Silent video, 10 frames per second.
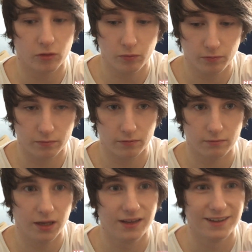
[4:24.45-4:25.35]
Oh,
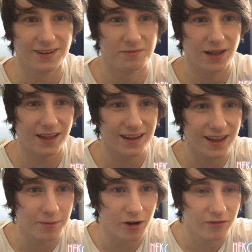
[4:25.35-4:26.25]
my light
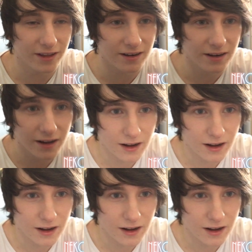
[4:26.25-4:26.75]
came off there.